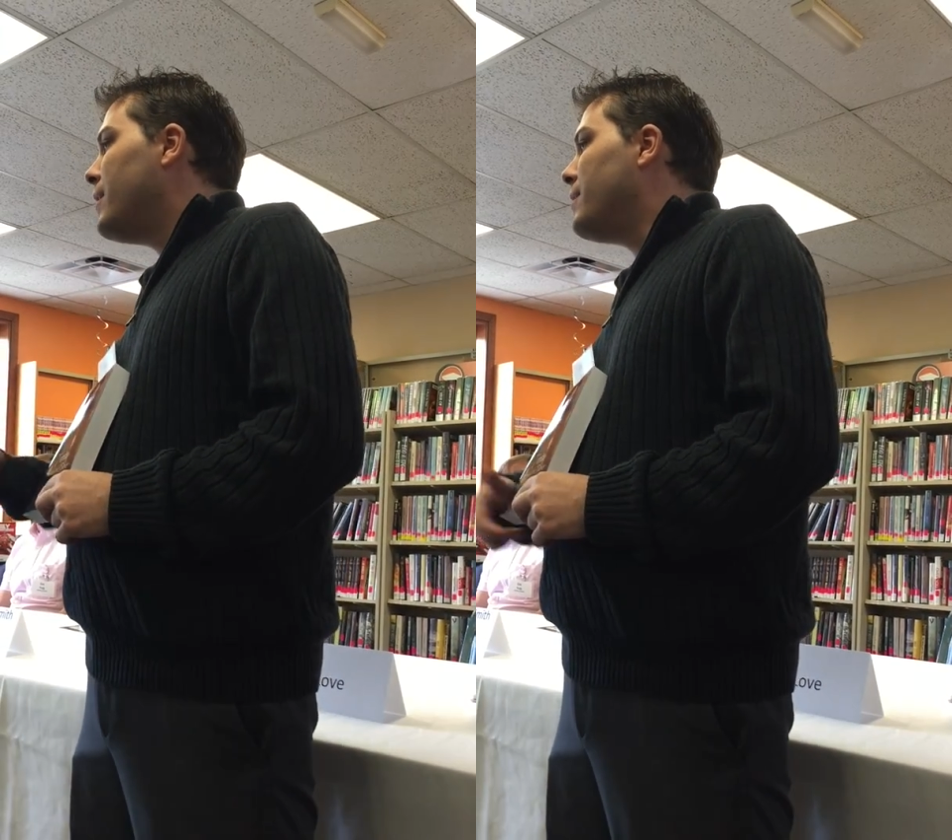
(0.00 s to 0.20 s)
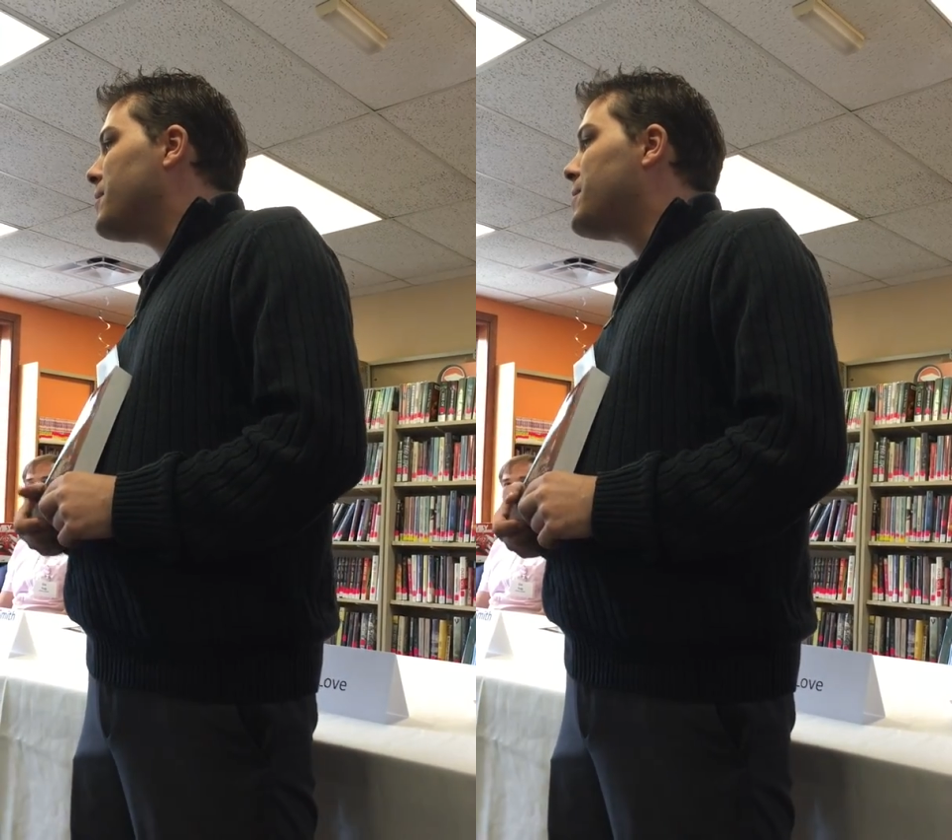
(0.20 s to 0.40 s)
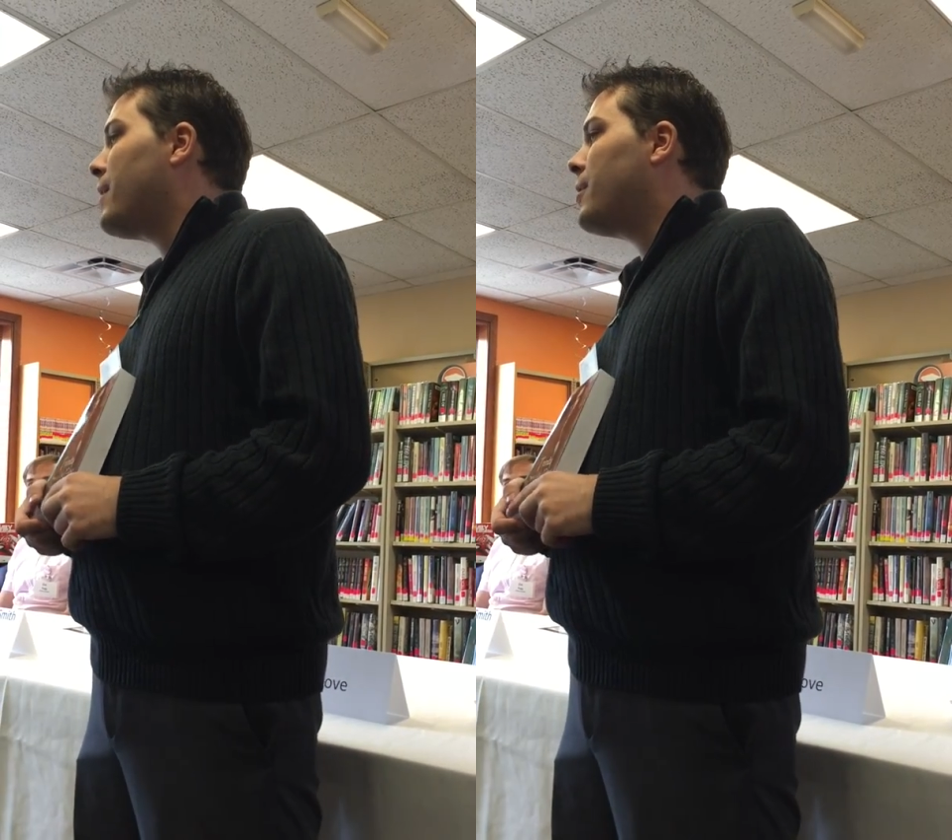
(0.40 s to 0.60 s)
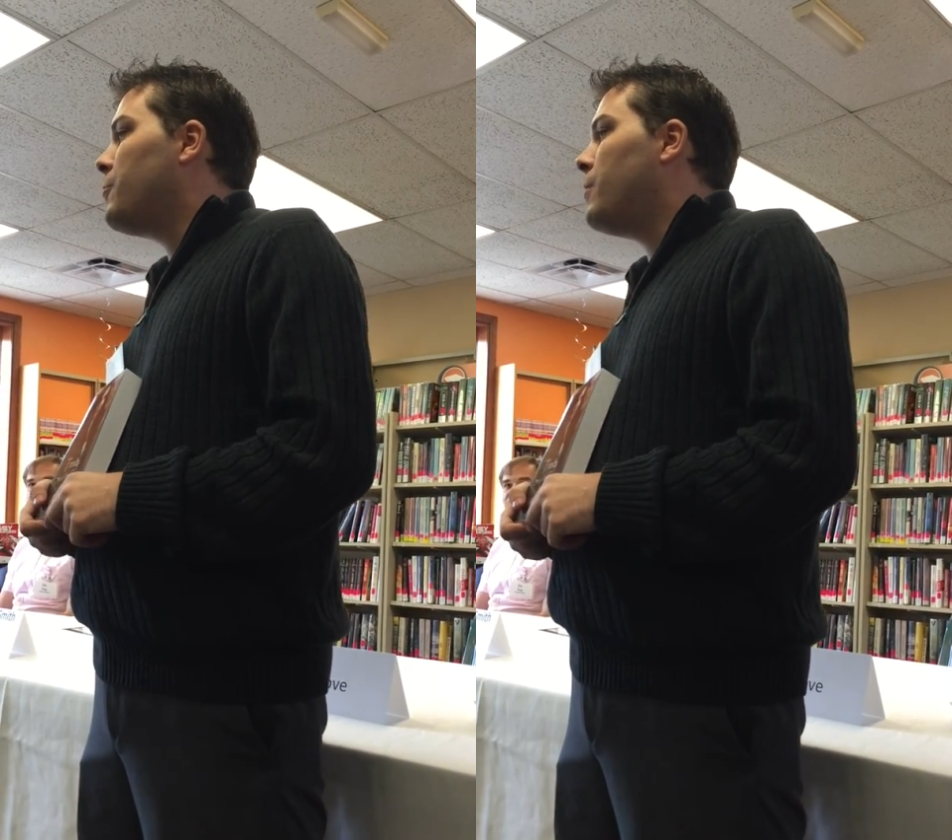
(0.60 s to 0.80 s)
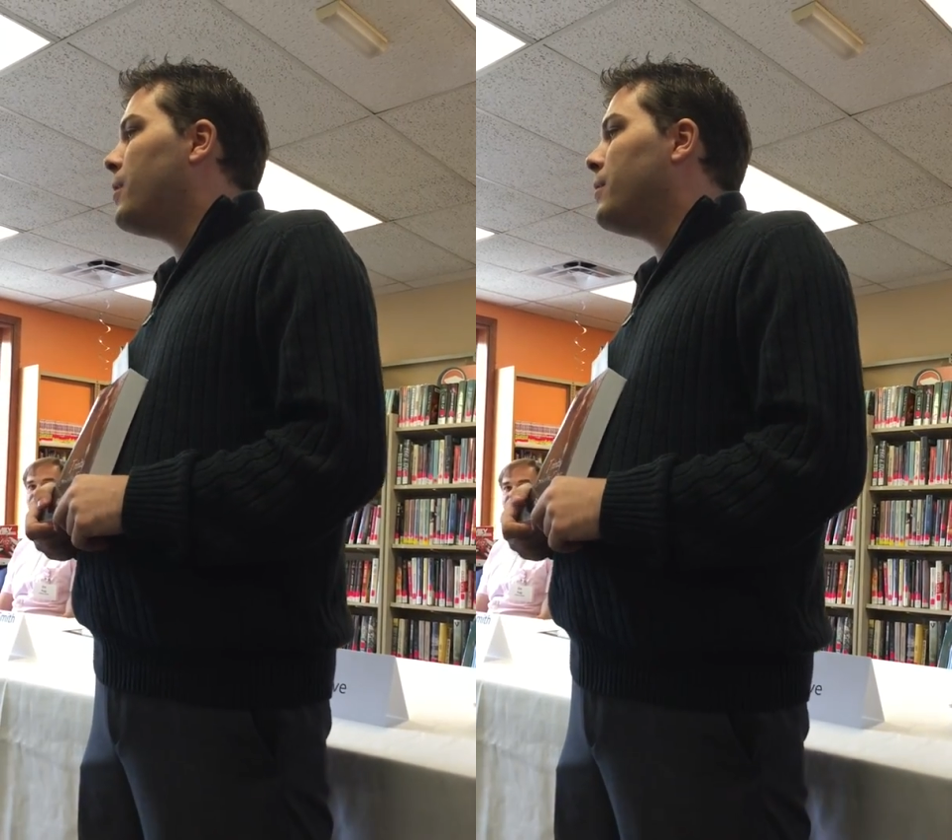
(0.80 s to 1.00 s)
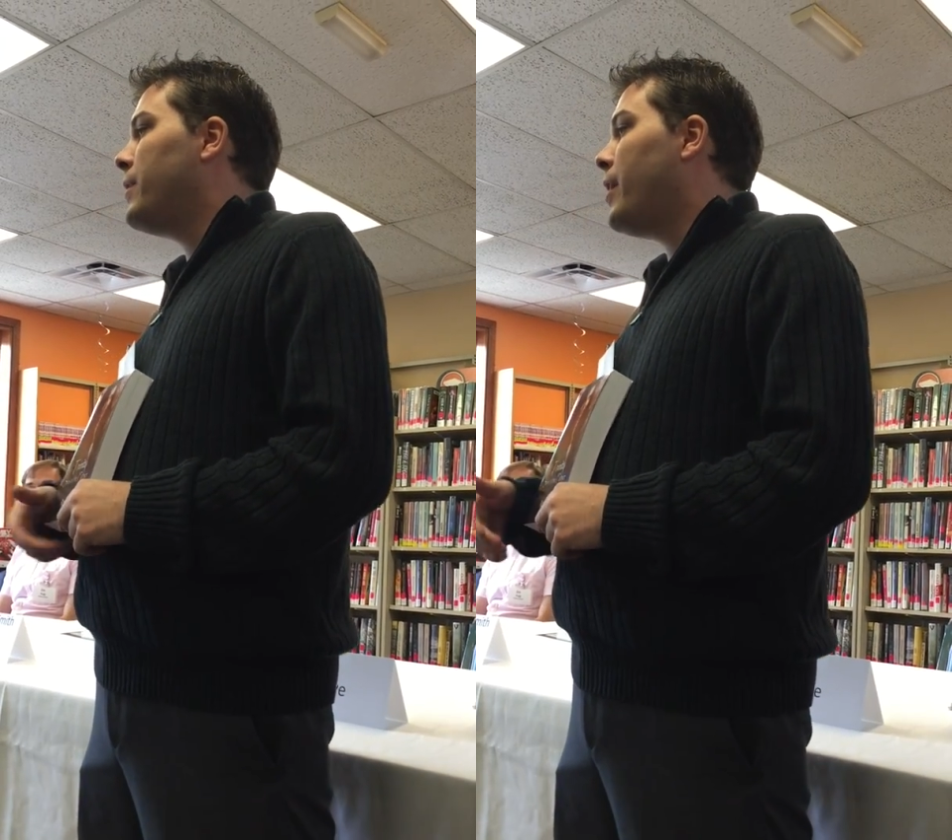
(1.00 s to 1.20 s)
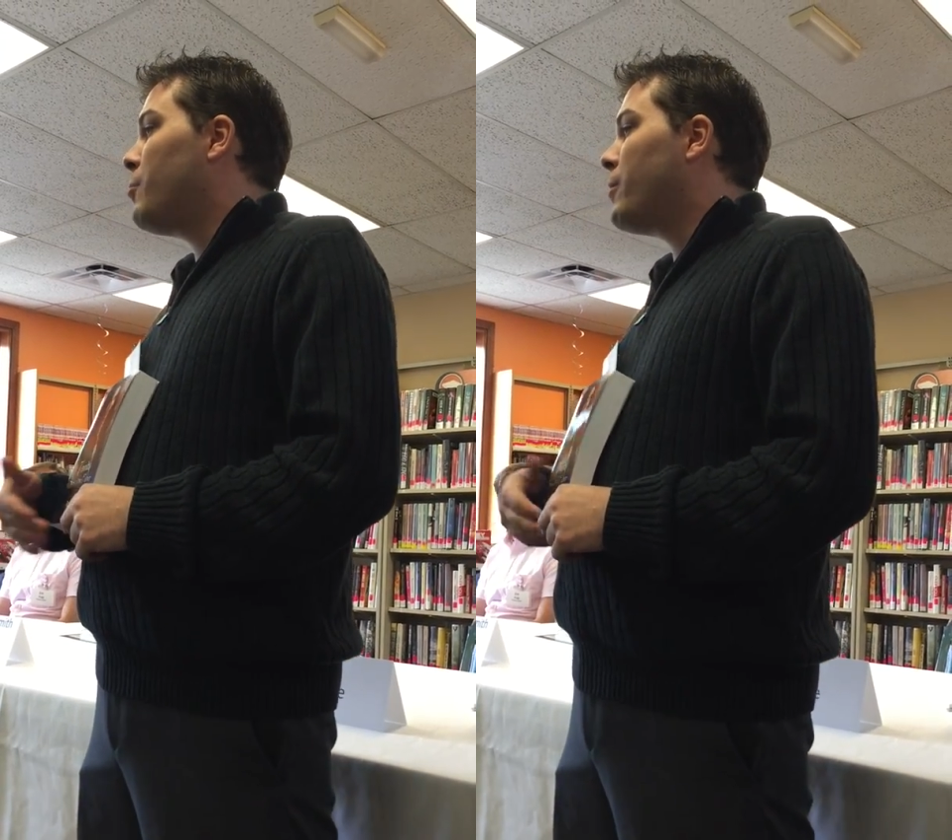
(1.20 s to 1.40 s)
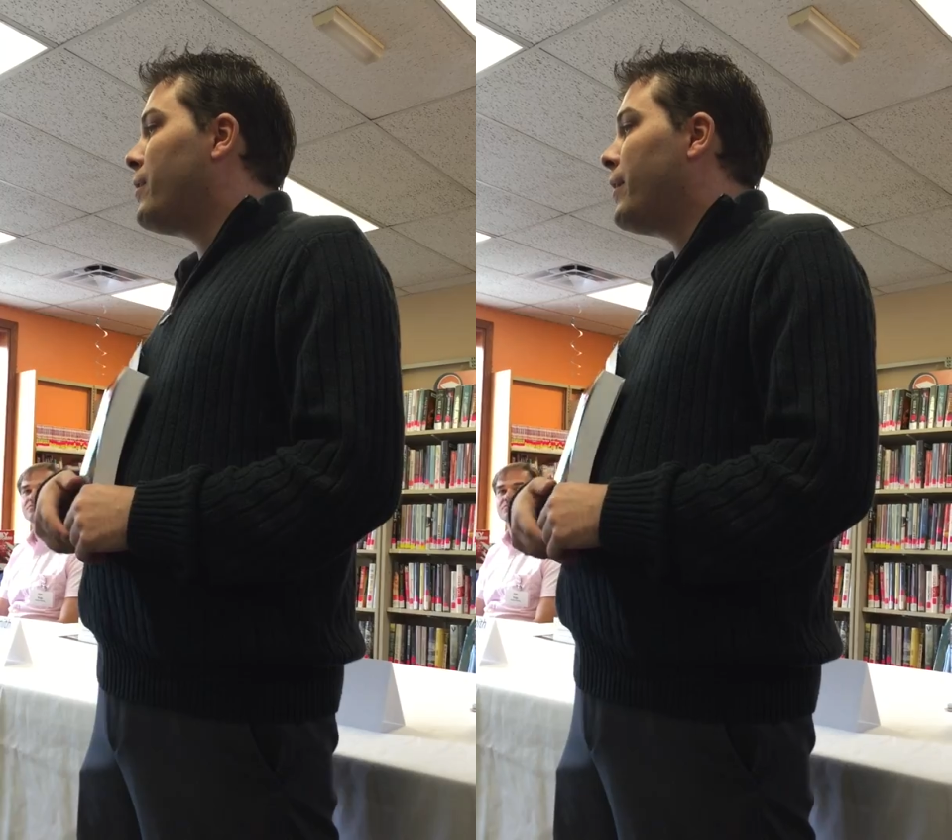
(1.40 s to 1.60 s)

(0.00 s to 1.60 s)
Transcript: In the second one, Gabriel